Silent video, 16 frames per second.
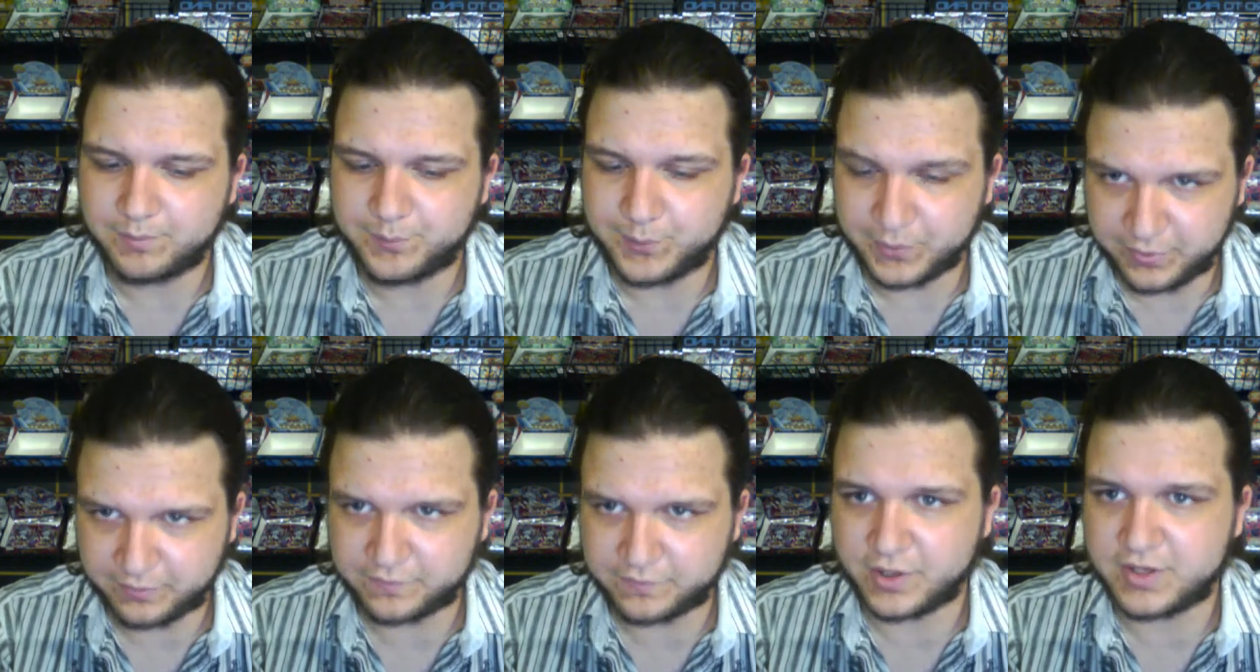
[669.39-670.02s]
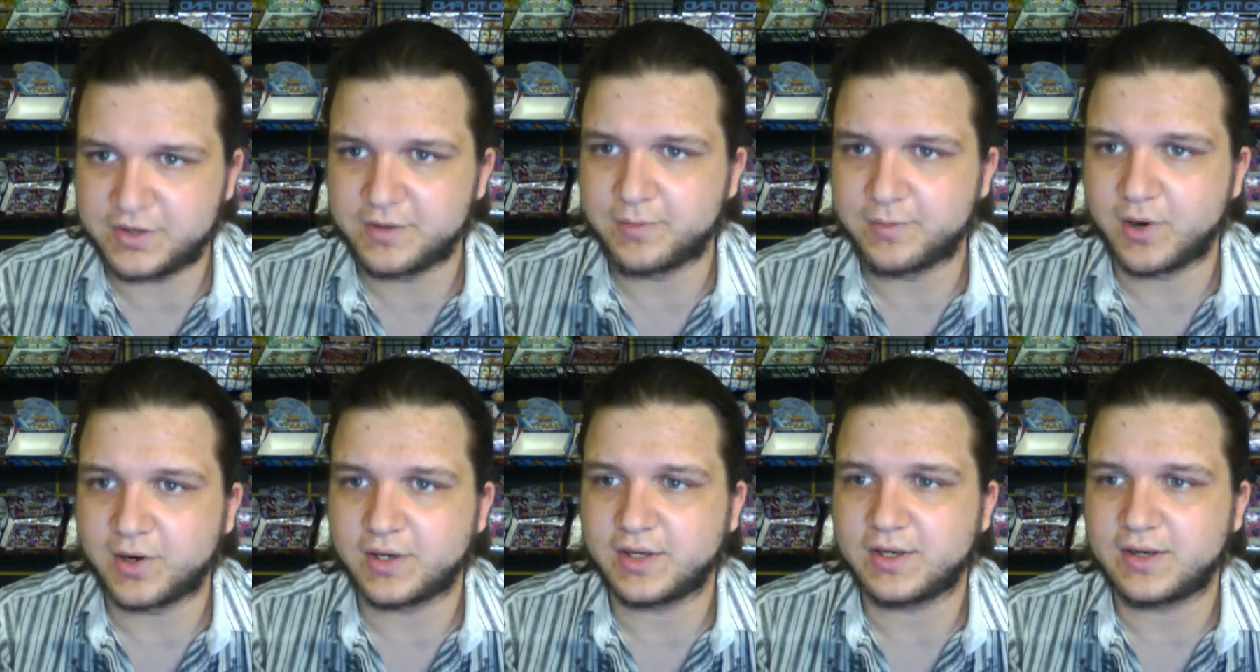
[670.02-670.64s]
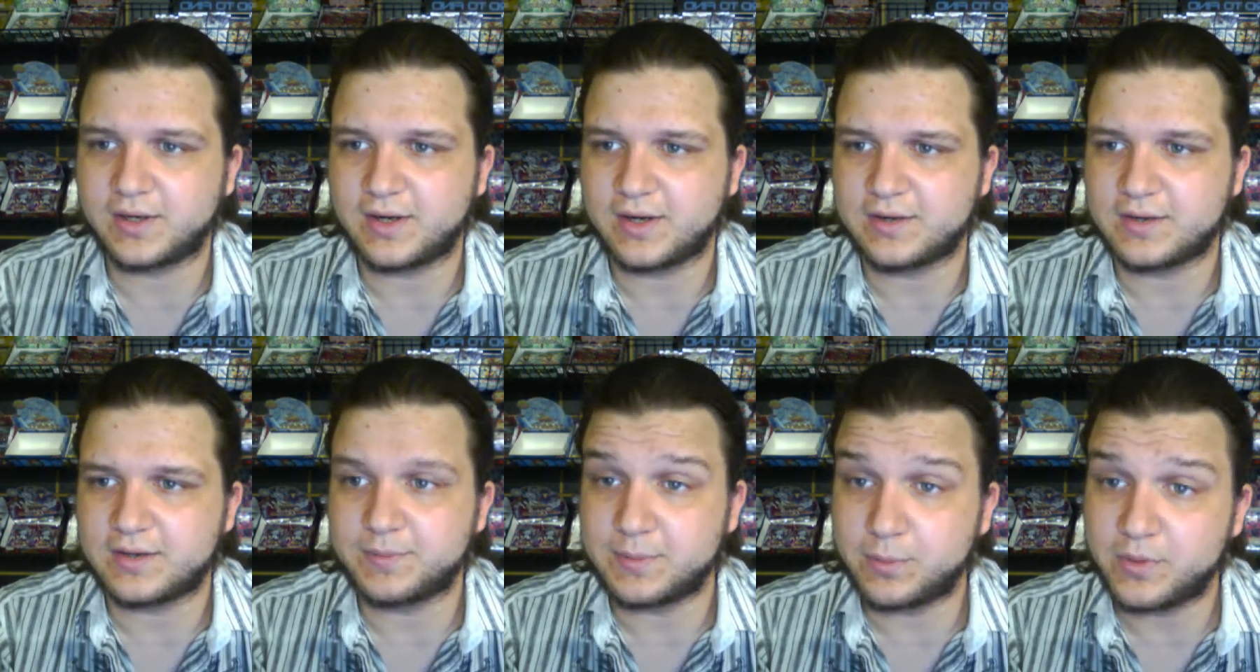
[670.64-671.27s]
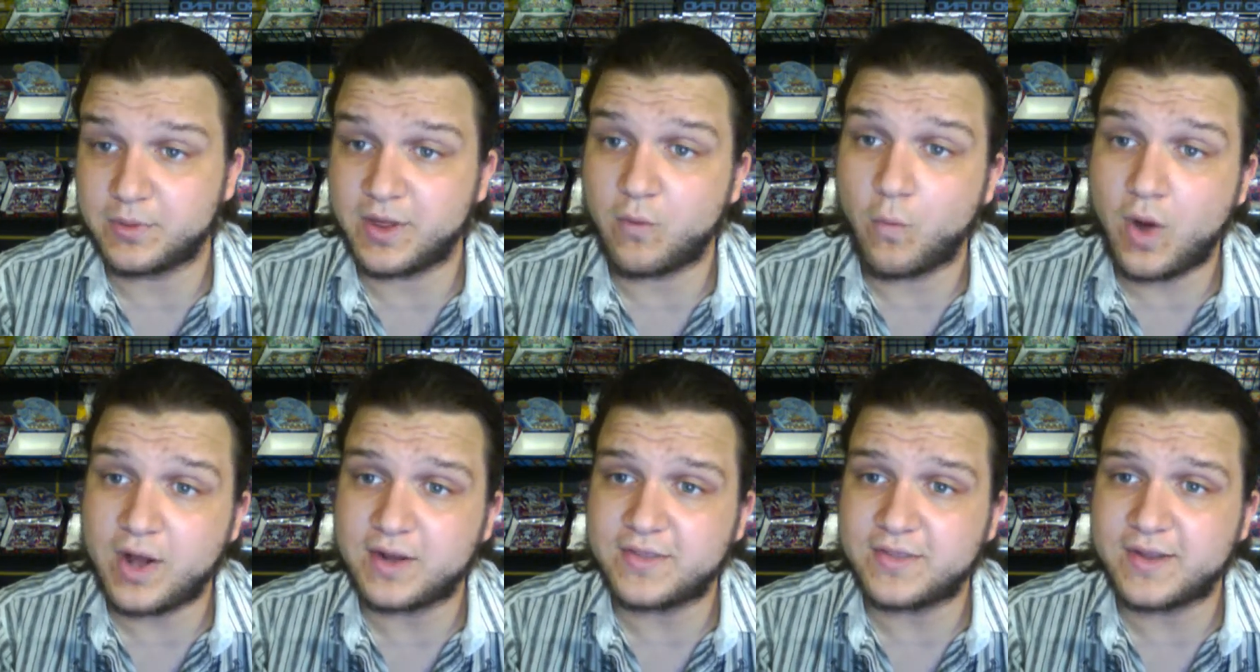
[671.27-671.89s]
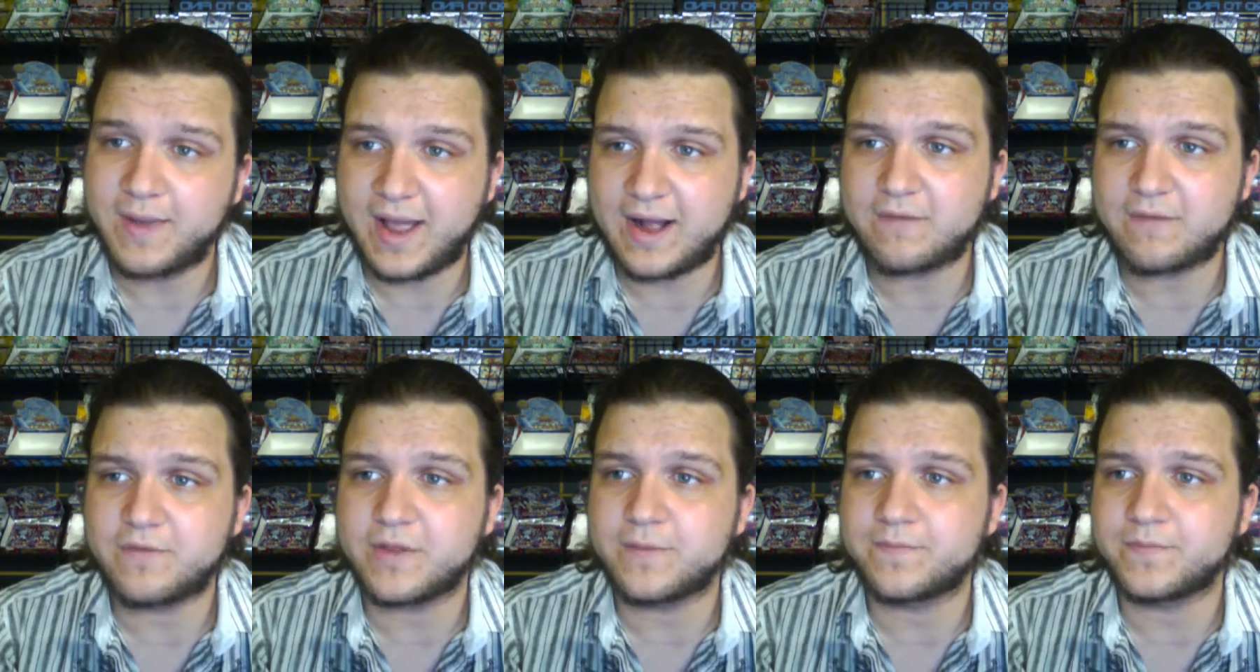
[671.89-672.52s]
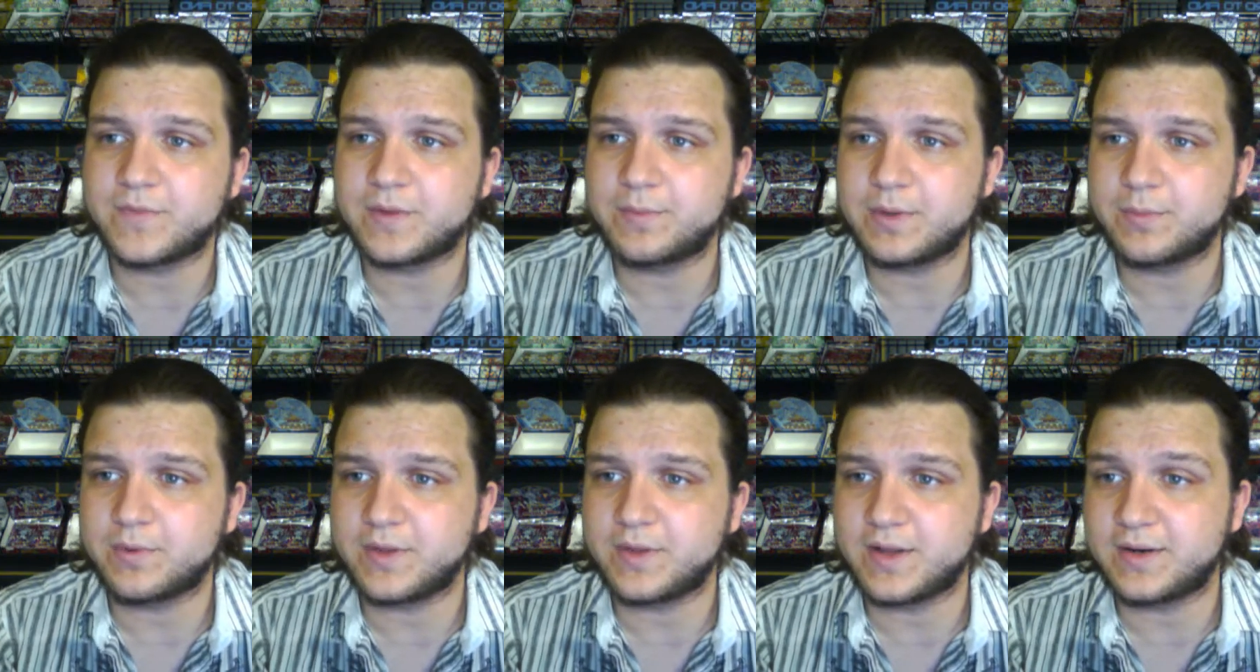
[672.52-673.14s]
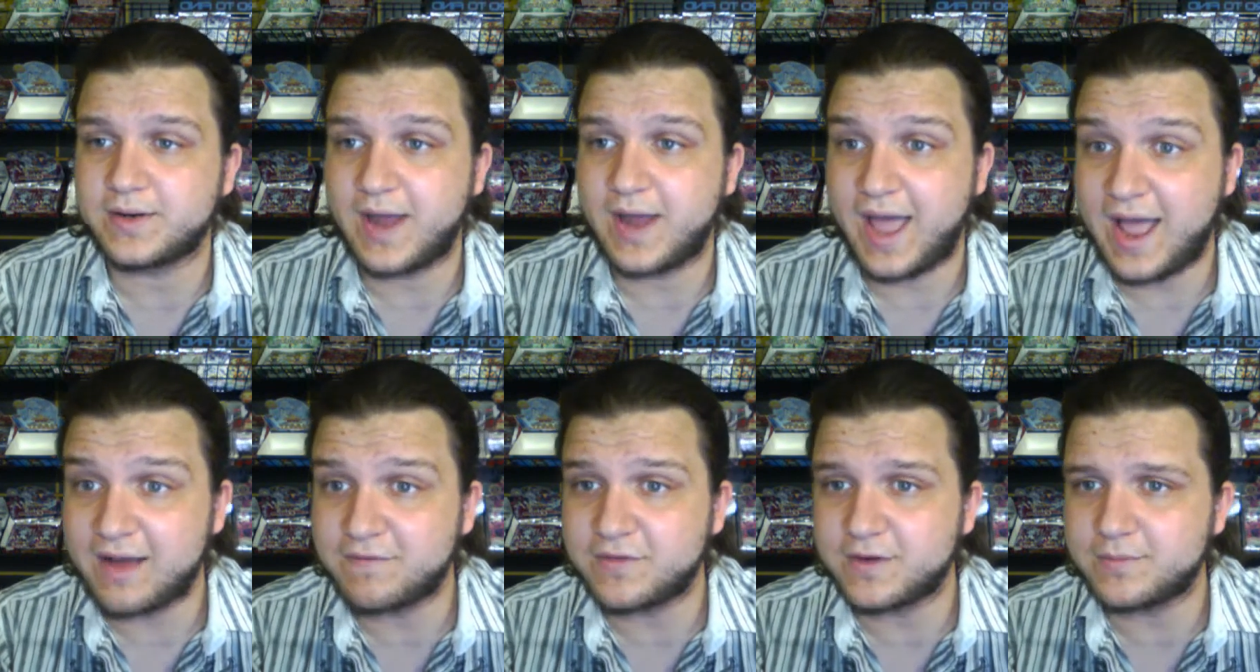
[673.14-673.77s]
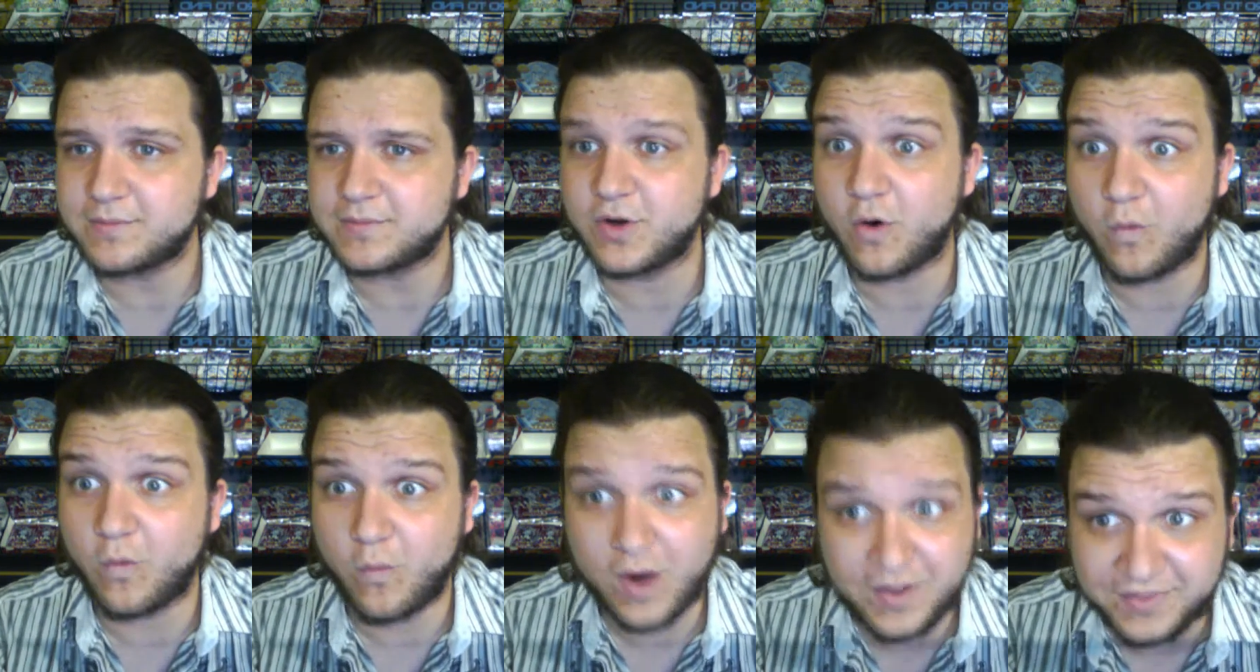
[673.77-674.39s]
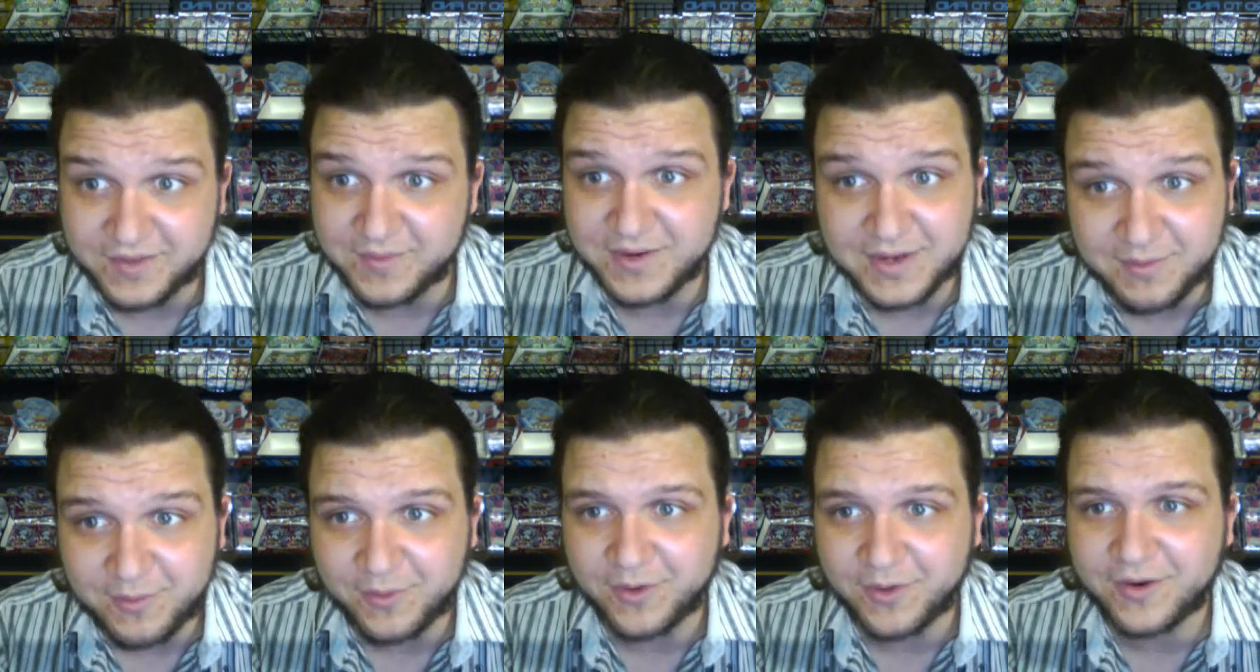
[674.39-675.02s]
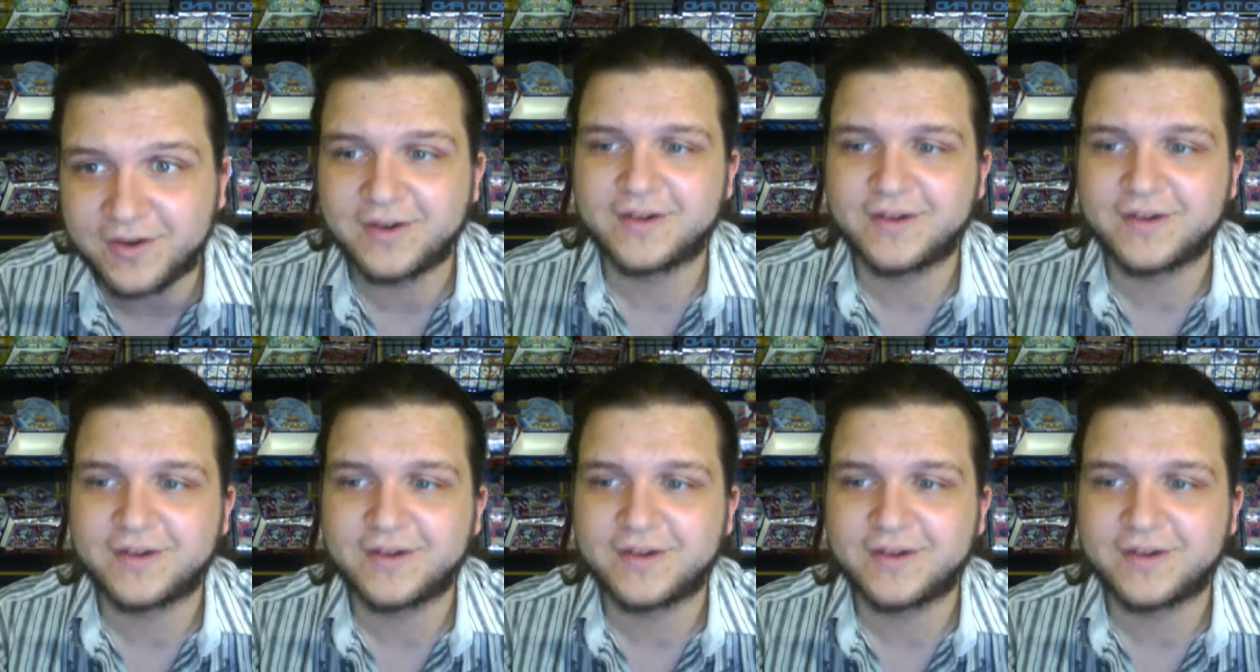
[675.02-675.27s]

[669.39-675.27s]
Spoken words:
But they're flooded the market. The people that wanted them have them. The people that have them don't want them anymore.